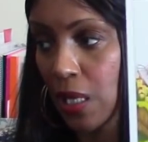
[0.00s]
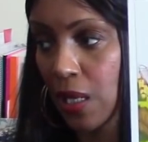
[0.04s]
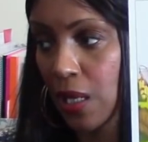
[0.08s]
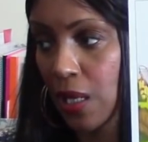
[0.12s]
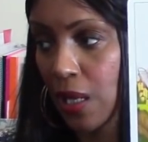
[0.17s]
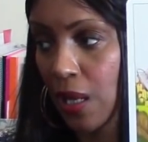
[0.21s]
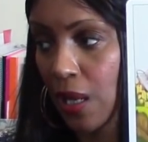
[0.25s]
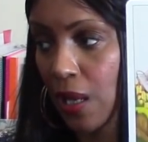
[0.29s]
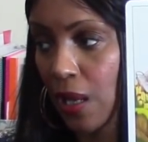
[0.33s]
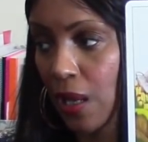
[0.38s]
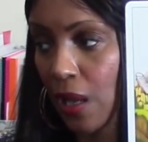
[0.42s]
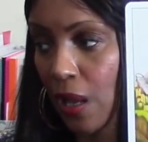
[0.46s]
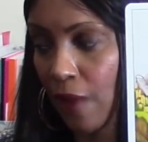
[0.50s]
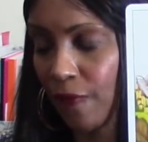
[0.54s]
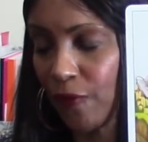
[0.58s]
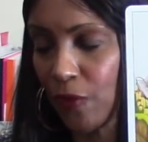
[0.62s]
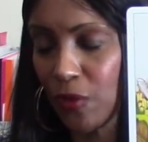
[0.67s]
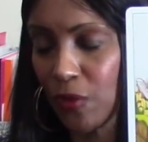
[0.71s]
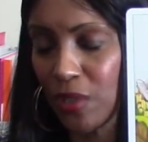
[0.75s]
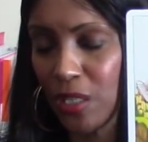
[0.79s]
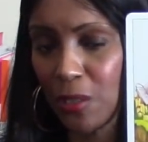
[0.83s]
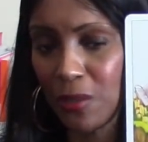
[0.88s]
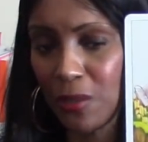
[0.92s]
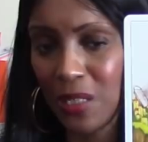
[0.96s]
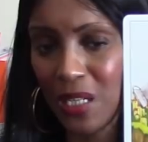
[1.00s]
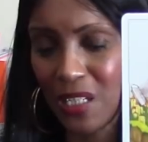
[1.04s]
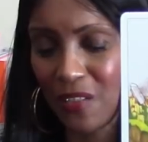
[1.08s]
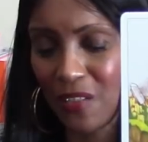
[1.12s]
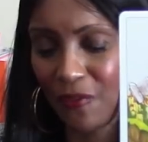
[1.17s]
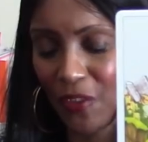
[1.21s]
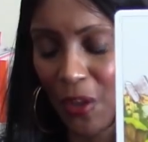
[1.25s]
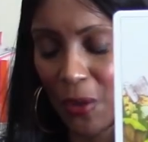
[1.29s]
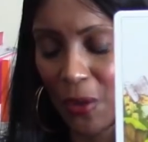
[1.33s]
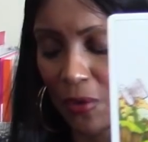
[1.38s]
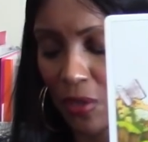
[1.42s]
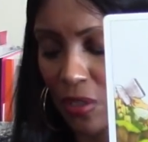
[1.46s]
Uh, I feel that you need to
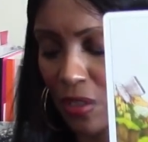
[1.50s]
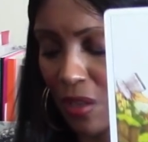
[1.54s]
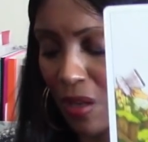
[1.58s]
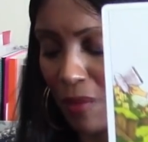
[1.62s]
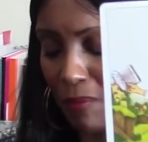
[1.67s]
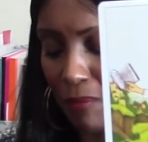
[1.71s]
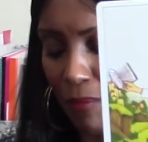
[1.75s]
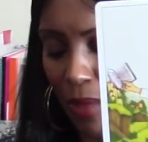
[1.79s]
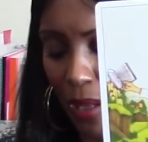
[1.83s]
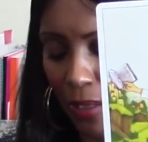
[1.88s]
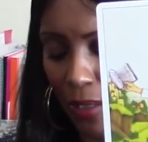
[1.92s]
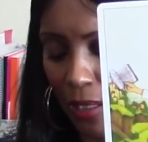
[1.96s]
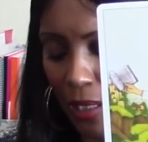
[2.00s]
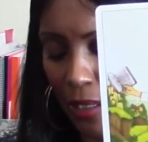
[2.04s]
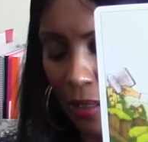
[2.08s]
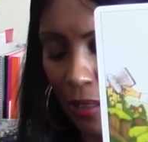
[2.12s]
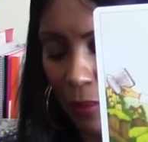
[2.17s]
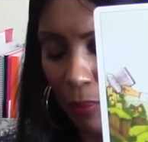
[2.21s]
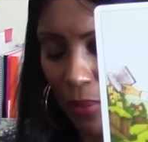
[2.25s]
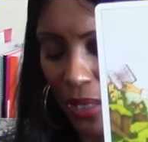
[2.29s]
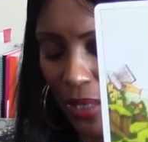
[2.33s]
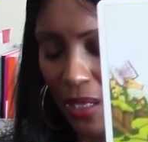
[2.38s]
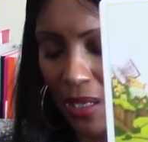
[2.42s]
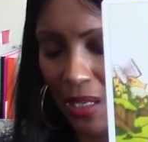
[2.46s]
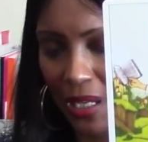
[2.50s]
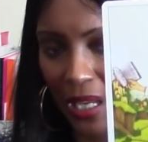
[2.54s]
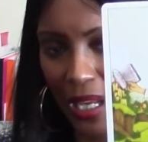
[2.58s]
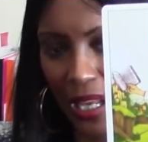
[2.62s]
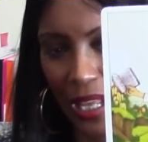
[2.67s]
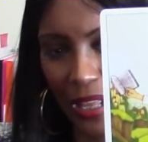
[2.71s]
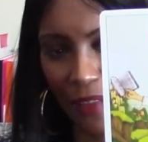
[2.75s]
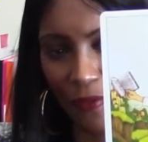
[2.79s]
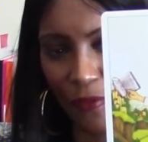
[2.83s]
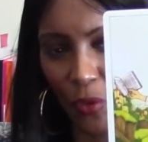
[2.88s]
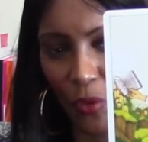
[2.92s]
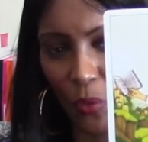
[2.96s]
focus on money, being
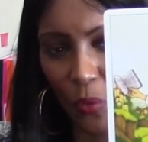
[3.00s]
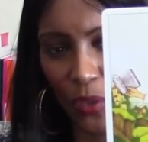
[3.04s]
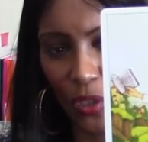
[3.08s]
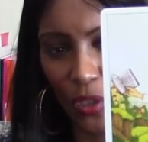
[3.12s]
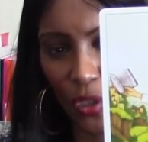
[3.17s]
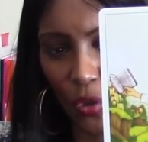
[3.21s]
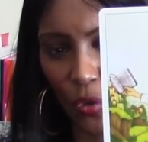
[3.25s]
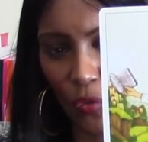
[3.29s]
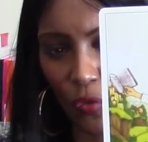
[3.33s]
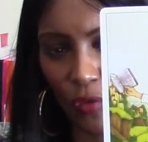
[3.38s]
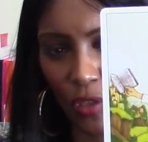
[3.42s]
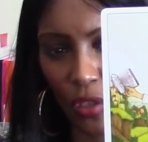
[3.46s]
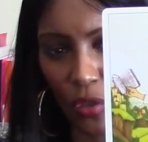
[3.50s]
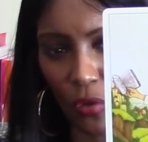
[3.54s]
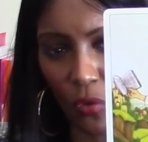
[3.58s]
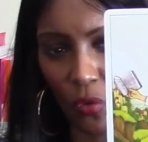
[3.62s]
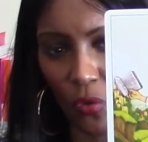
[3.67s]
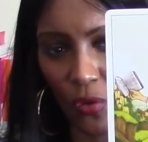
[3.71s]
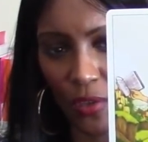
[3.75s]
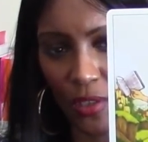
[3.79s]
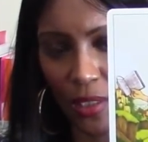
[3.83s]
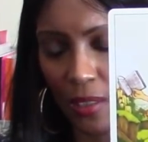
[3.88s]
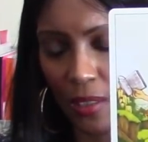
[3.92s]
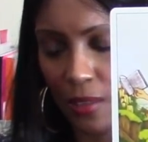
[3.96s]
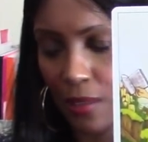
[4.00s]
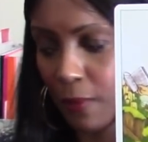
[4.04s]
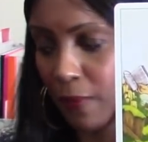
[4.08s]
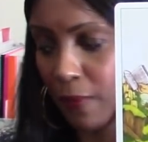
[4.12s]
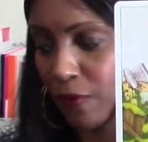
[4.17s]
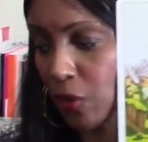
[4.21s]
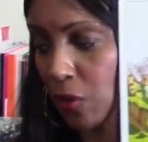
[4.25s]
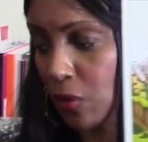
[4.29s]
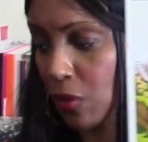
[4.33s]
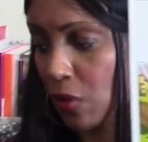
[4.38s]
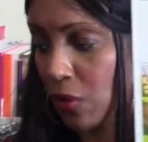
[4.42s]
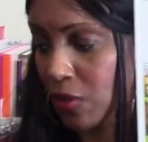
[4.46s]
careful with your resources. Some
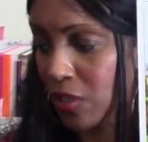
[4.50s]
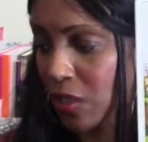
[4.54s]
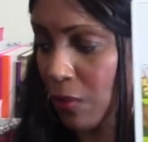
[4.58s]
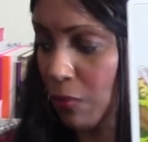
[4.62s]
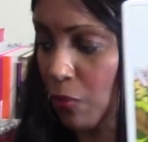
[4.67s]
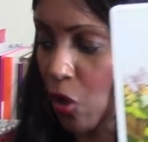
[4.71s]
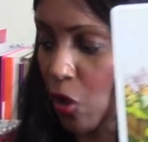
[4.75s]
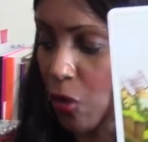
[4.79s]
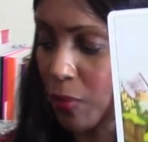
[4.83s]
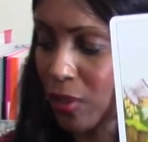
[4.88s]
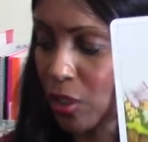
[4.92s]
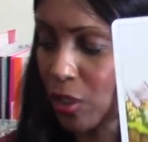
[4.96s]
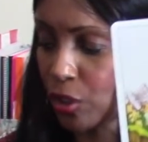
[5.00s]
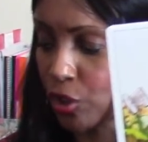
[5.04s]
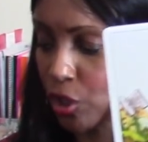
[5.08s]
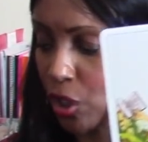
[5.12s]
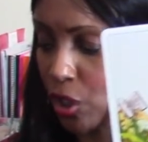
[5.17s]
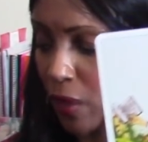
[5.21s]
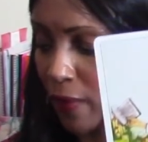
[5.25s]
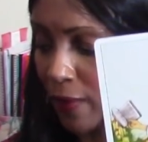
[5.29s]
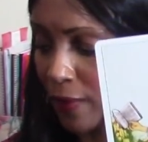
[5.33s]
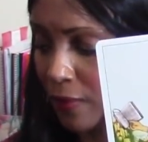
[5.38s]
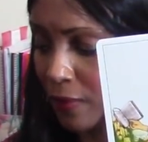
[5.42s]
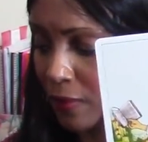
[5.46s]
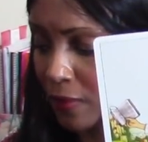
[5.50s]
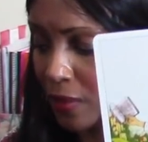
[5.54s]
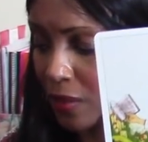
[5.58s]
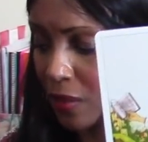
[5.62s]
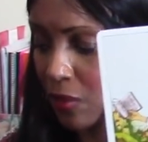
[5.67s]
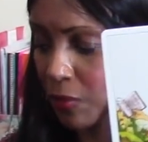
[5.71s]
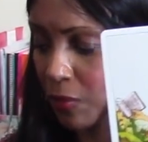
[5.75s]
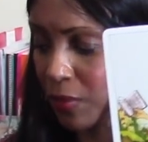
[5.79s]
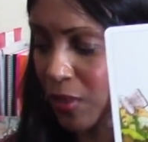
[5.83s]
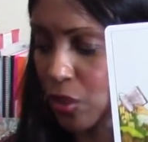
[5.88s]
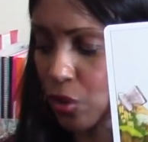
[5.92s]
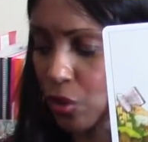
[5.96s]
of you guys, it might be a child. It
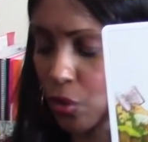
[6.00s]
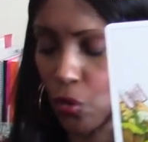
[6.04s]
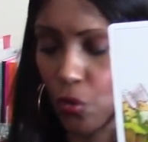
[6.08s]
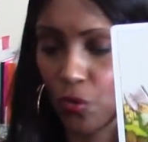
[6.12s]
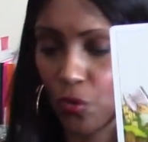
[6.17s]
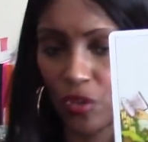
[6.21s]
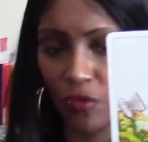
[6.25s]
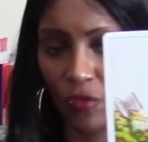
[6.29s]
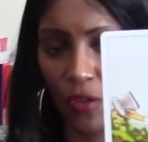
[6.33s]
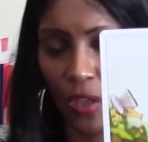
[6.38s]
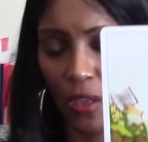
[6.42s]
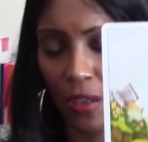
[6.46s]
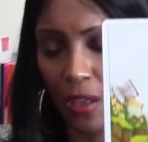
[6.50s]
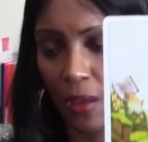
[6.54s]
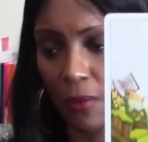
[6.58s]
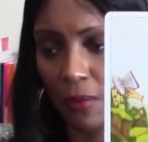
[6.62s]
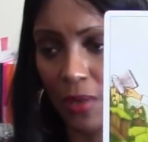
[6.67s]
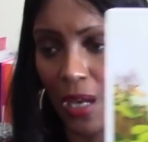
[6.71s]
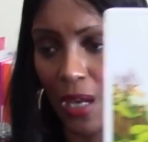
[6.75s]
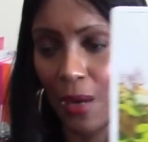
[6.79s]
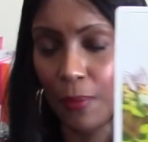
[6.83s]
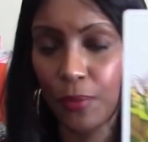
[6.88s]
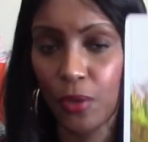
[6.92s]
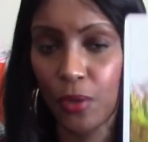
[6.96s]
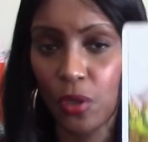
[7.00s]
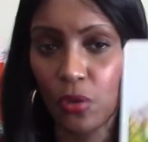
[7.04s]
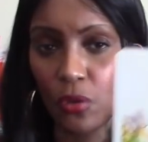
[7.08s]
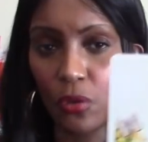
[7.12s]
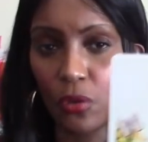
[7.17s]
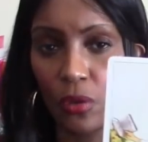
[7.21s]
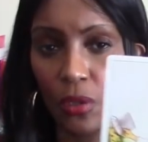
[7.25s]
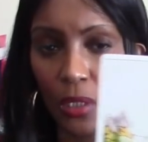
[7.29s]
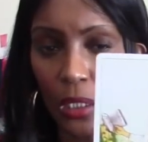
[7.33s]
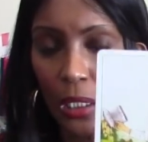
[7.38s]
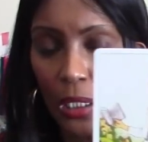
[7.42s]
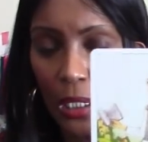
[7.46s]
could be a Taurus, Virgo,
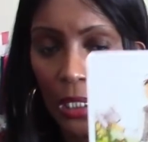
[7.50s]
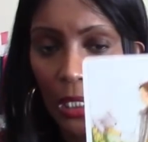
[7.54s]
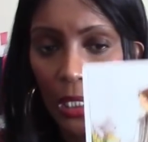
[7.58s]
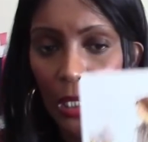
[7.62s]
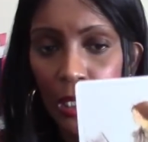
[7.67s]
Capricorn.